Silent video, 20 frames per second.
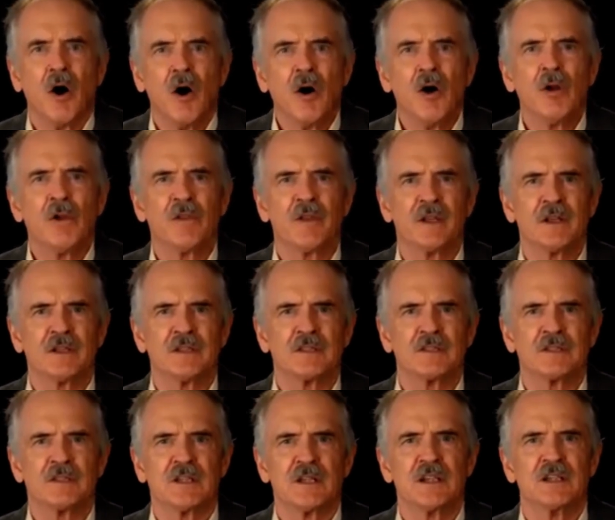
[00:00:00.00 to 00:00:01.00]
All
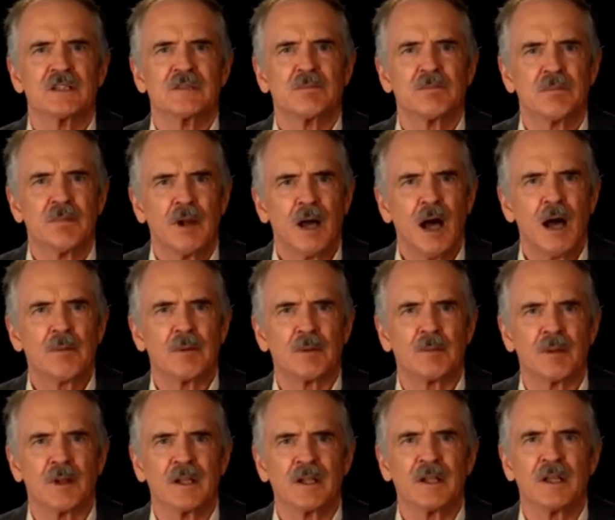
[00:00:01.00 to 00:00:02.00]
this is
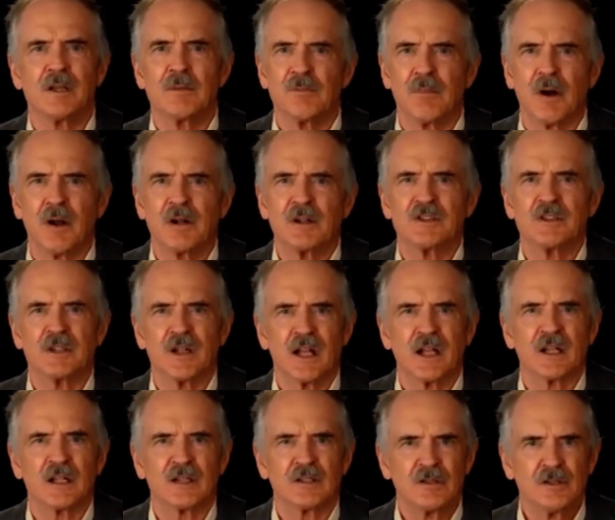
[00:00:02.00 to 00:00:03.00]
probably in part
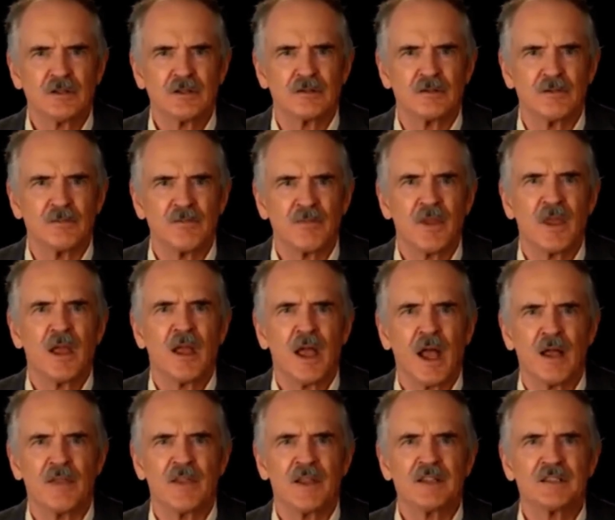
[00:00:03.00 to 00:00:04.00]
genetic too,
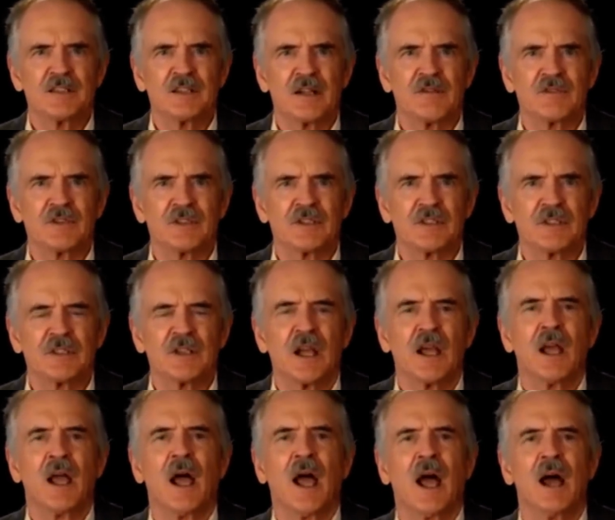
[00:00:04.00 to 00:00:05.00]
and these differences
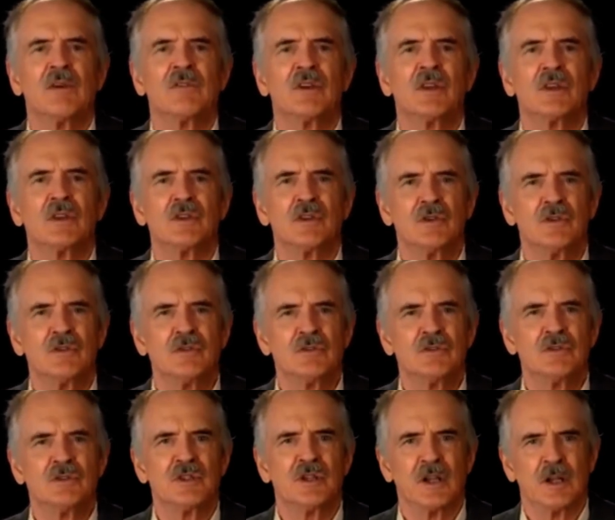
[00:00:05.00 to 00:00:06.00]
have
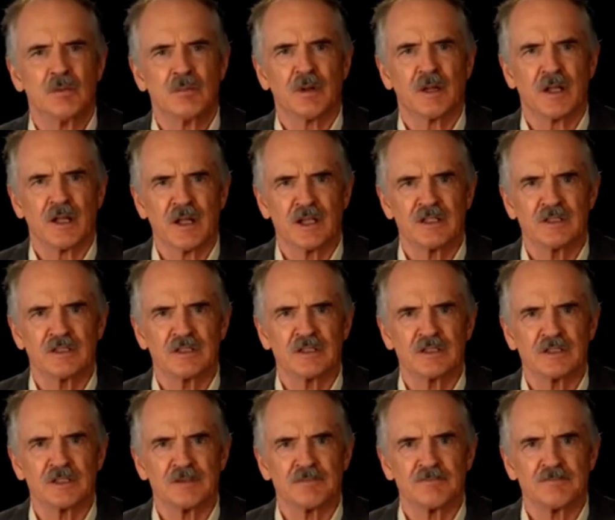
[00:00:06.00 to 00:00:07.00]
huge
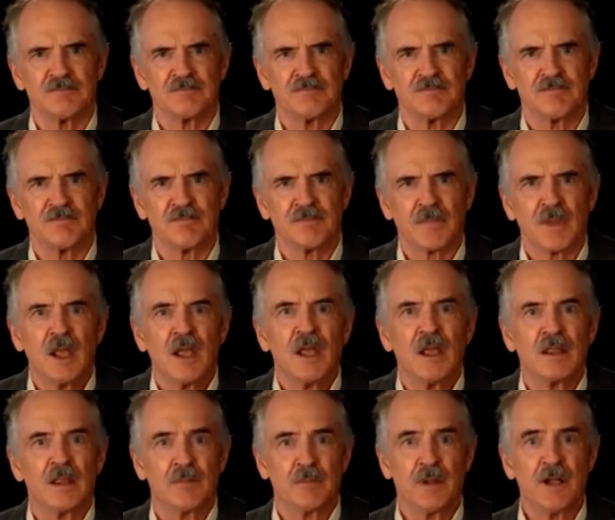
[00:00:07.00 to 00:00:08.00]
implications.
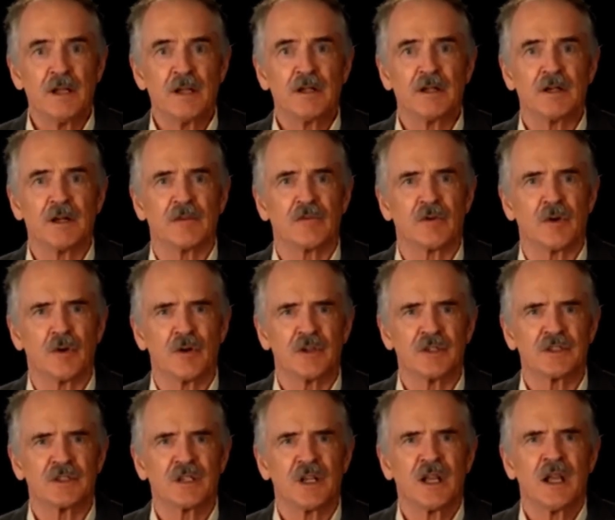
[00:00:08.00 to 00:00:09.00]
The media, of
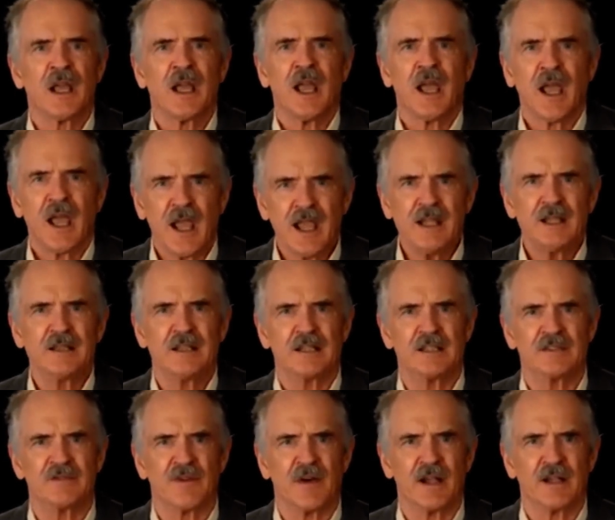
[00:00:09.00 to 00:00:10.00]
course, hate
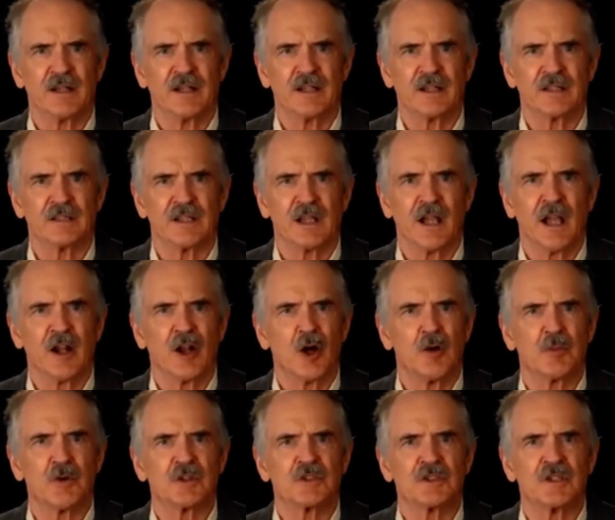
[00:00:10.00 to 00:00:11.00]
these findings and
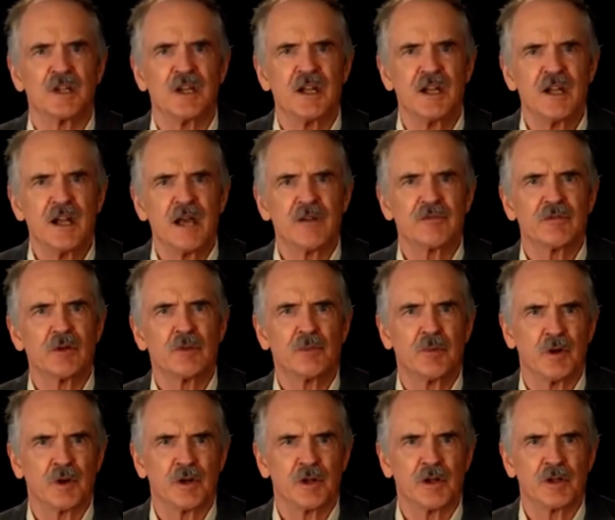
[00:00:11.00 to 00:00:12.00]
almost never
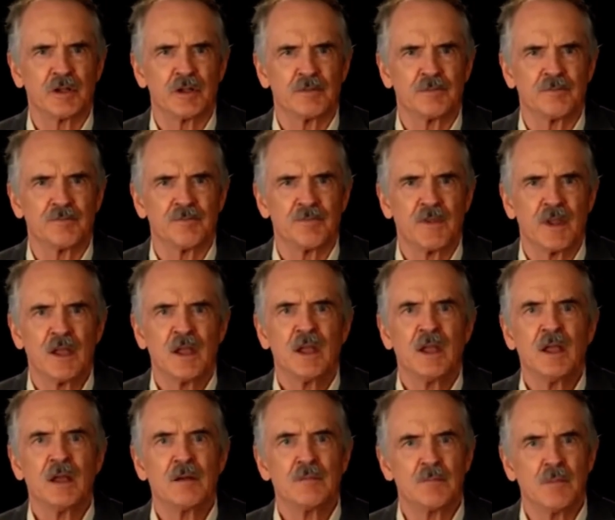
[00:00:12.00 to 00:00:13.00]
report on them.
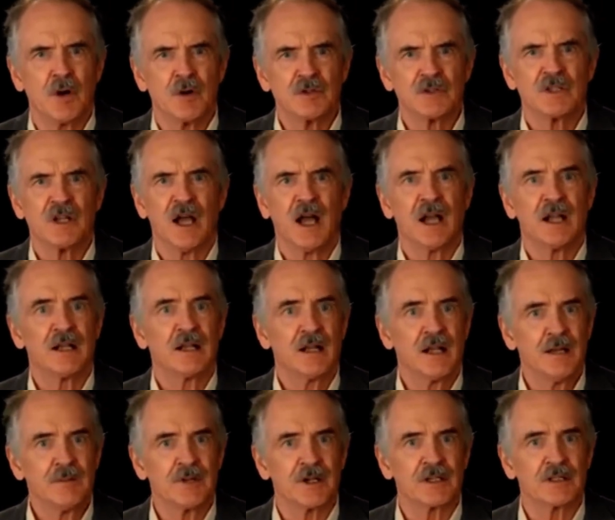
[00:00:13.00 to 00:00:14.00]
Most
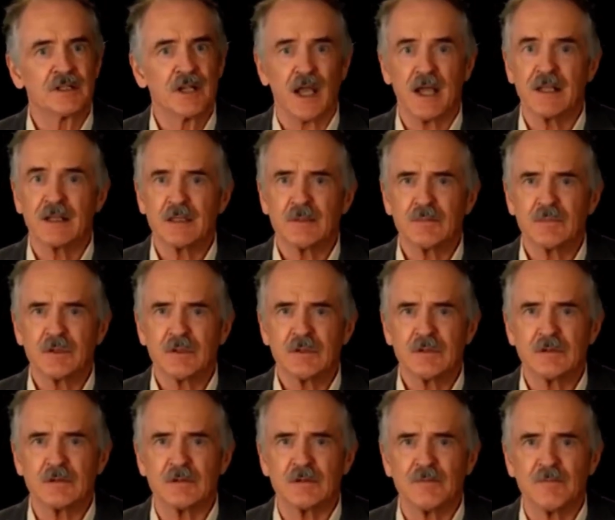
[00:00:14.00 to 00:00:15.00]
academics hate them
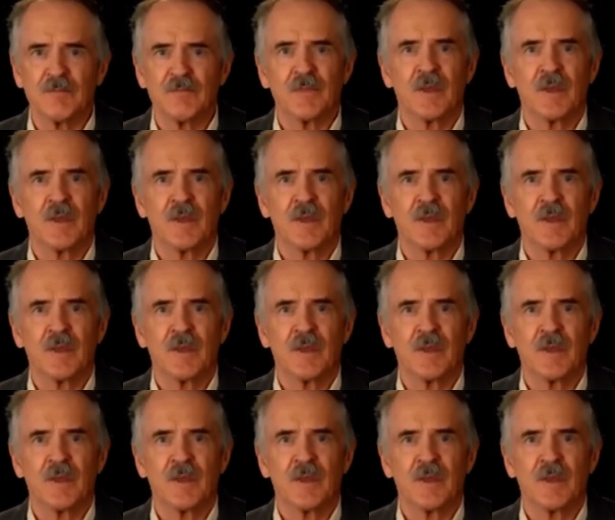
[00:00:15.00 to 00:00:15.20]
too.